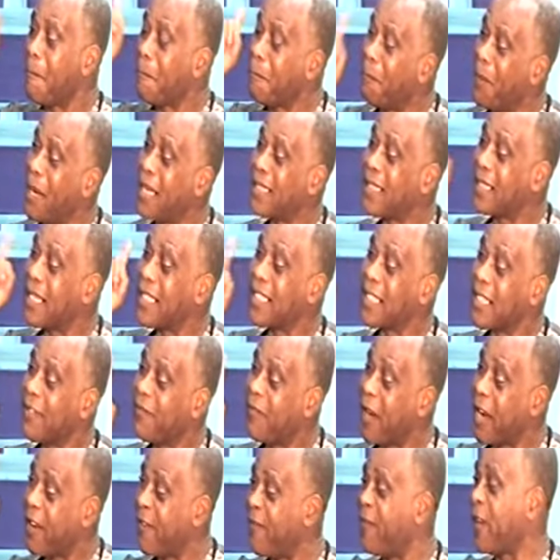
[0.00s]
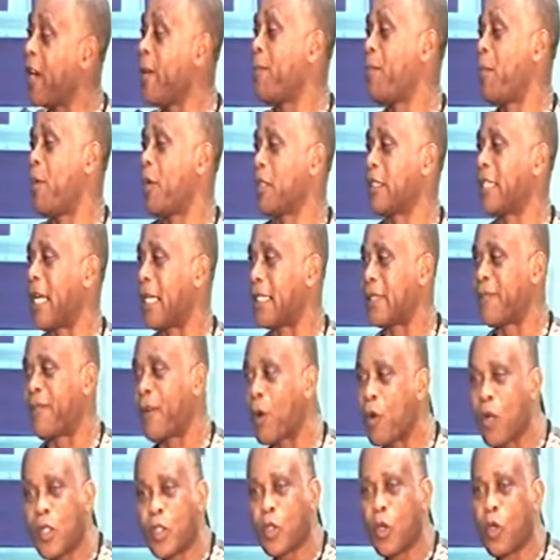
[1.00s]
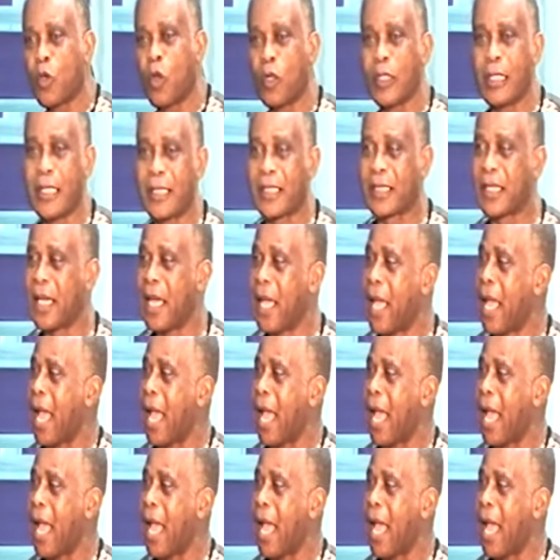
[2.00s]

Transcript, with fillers: Please, this is very, very important for us to know this.